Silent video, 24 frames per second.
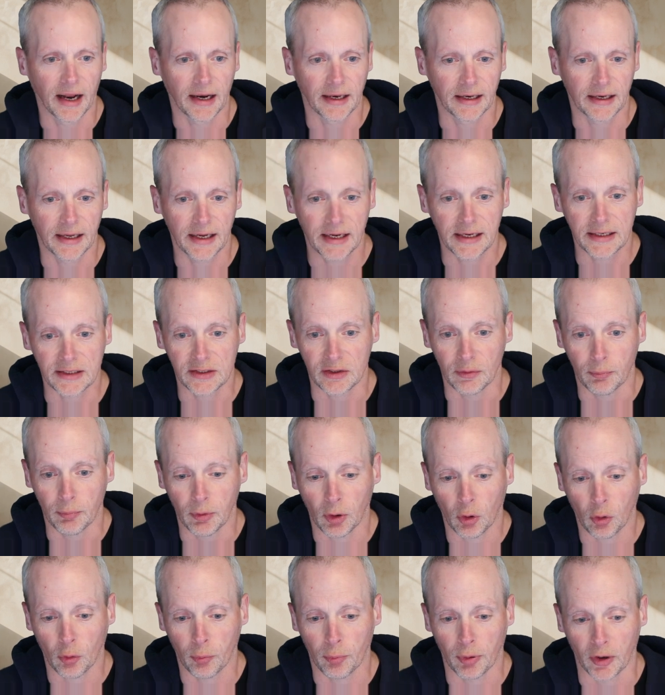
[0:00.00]
And here's the
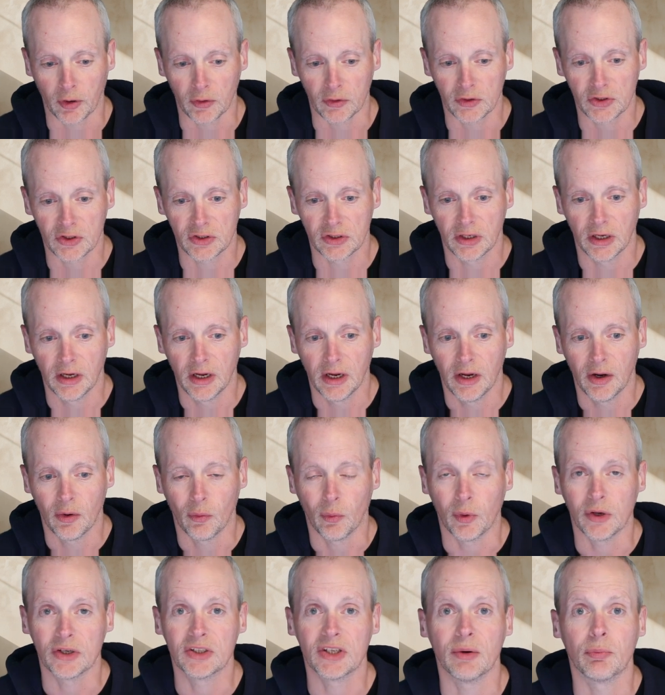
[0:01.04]
blog post,
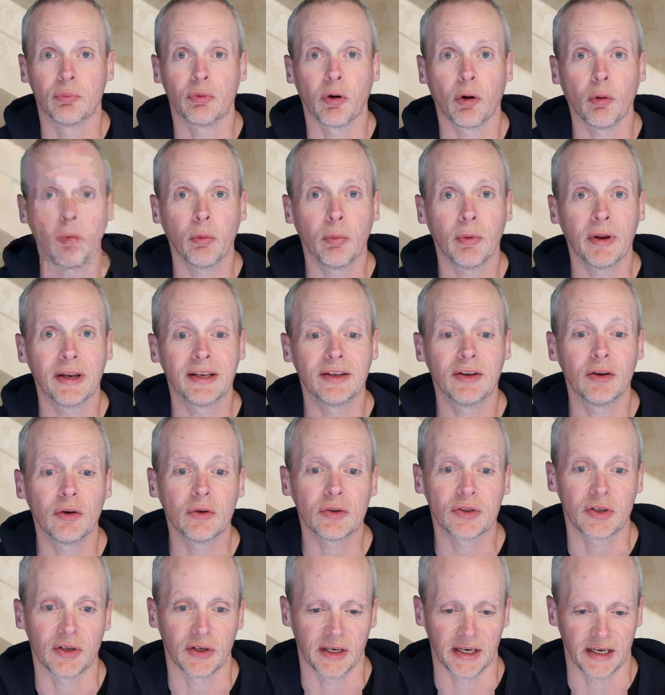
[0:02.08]
which it probably
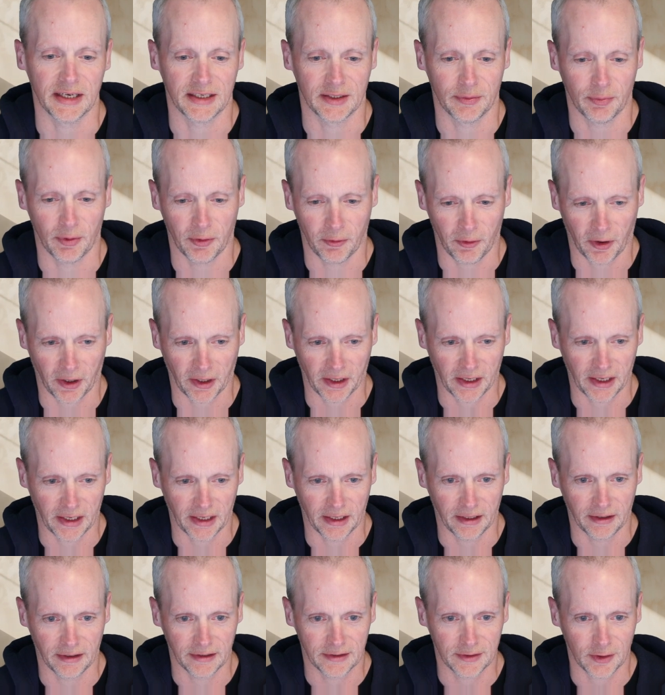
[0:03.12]
doesn't need to be
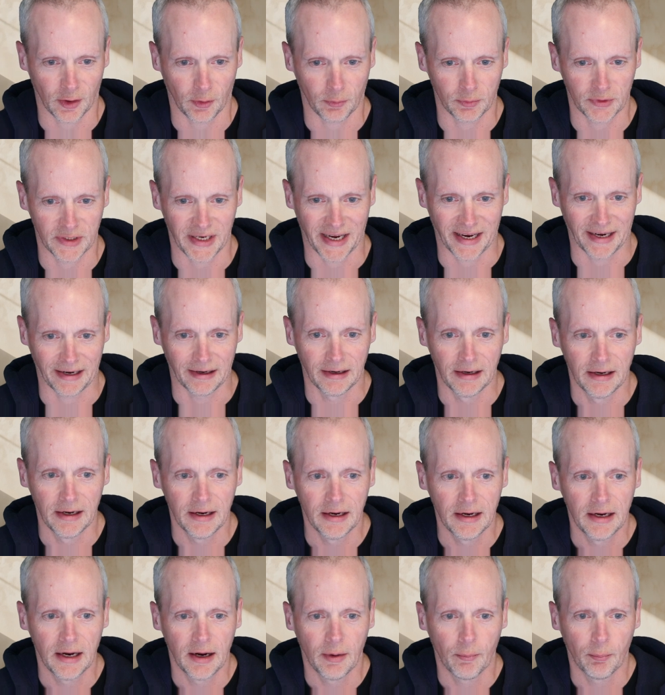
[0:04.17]
ranking in the top 10.
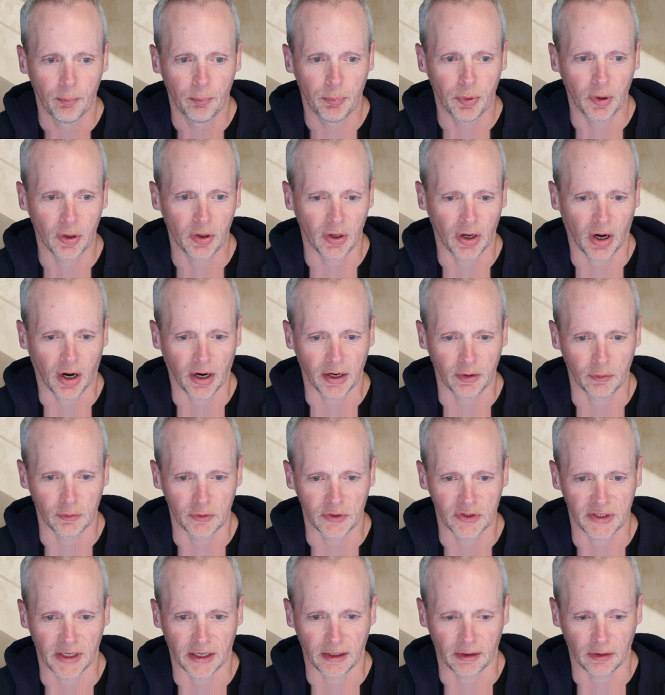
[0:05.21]
But I
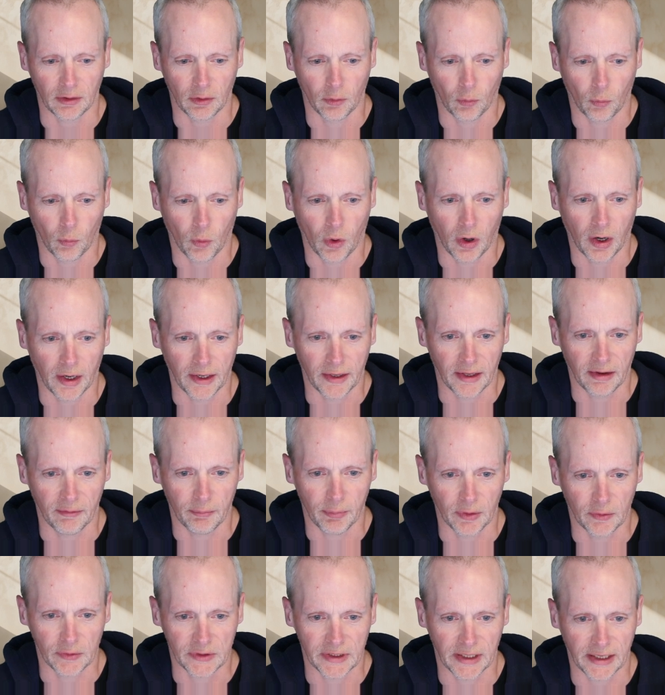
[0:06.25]
understand why they
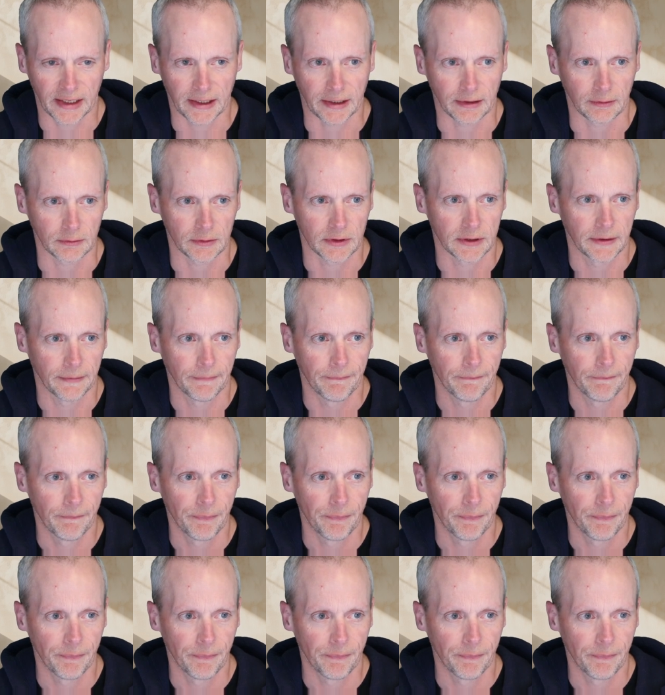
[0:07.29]
built it out.